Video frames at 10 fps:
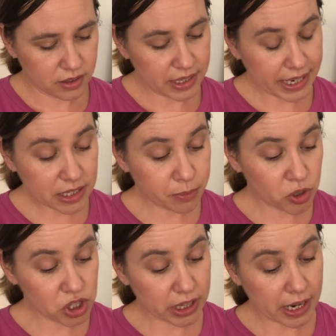The next
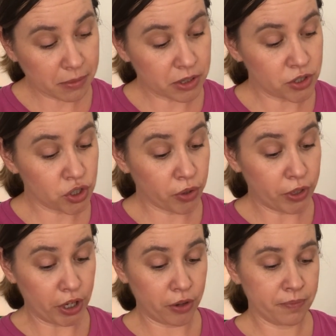project that I'm going to show
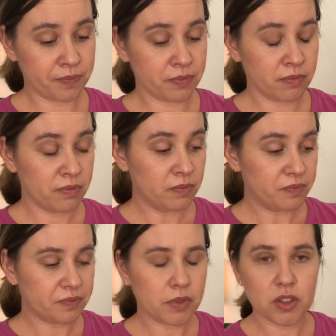you,
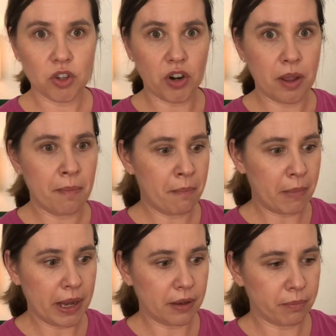sorry,
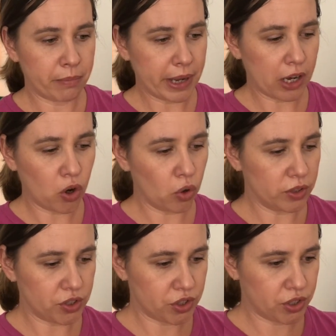my
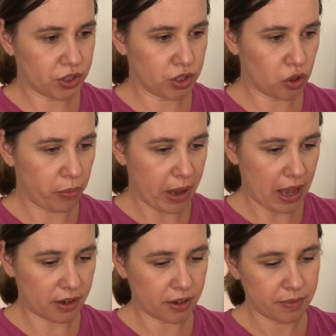cold is just so
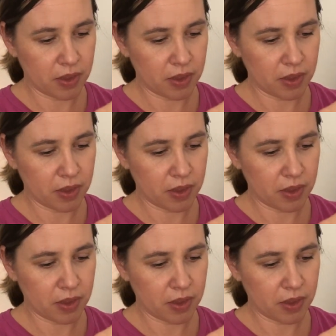bad.